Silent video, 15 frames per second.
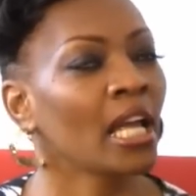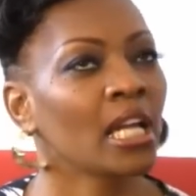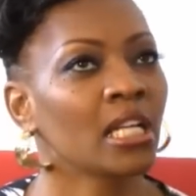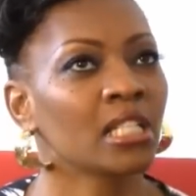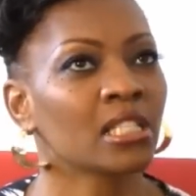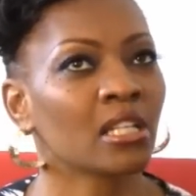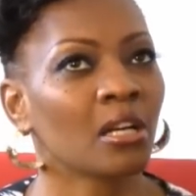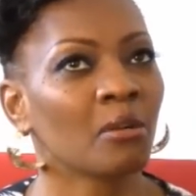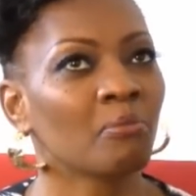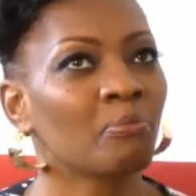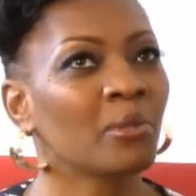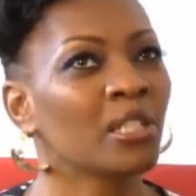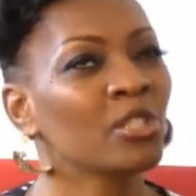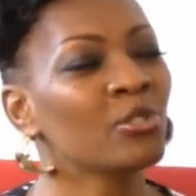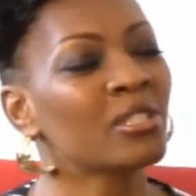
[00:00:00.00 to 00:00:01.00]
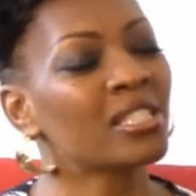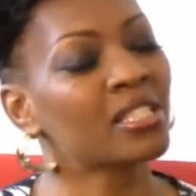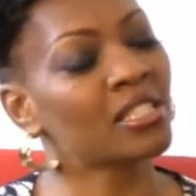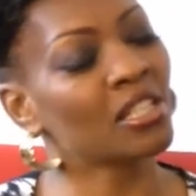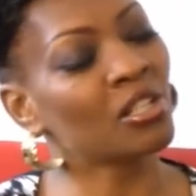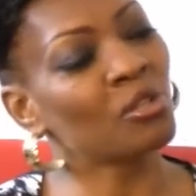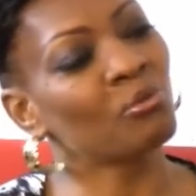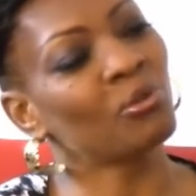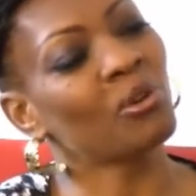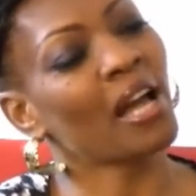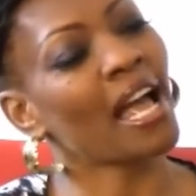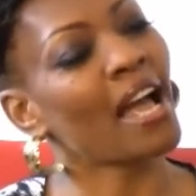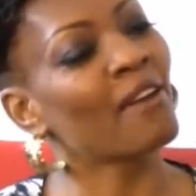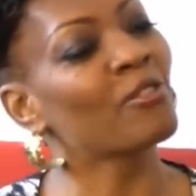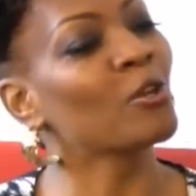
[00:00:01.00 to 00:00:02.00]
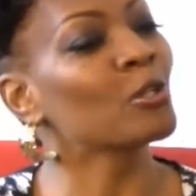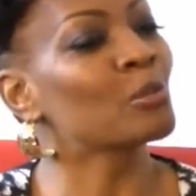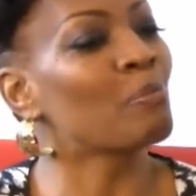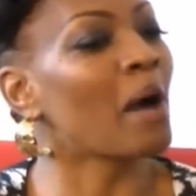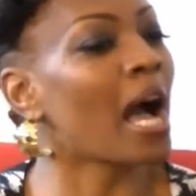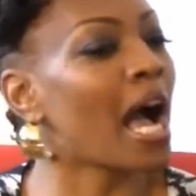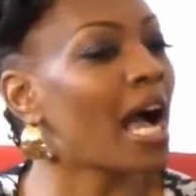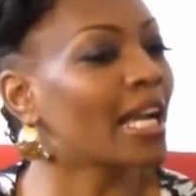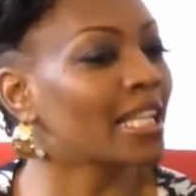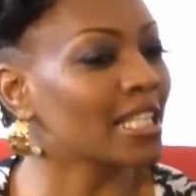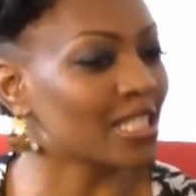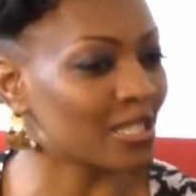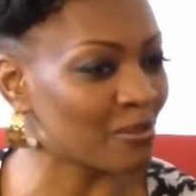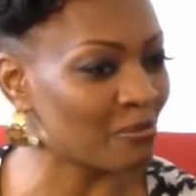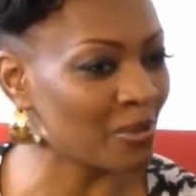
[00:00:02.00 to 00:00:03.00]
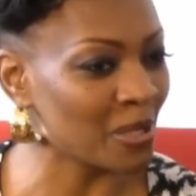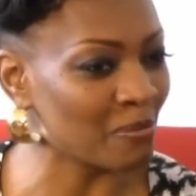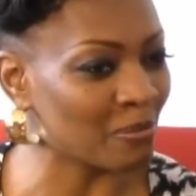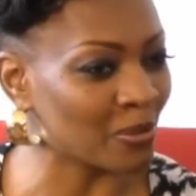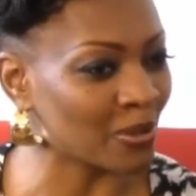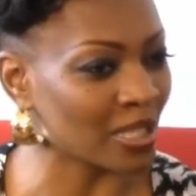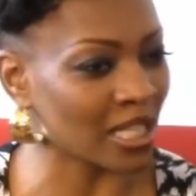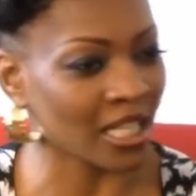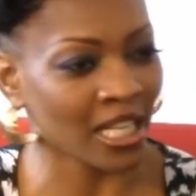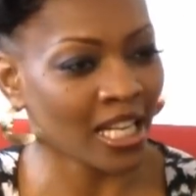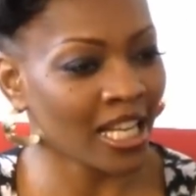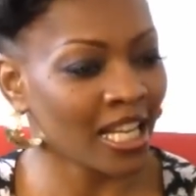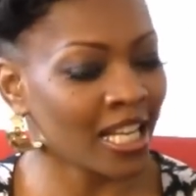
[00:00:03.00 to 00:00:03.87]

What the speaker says: and but you still will have those pockets of people that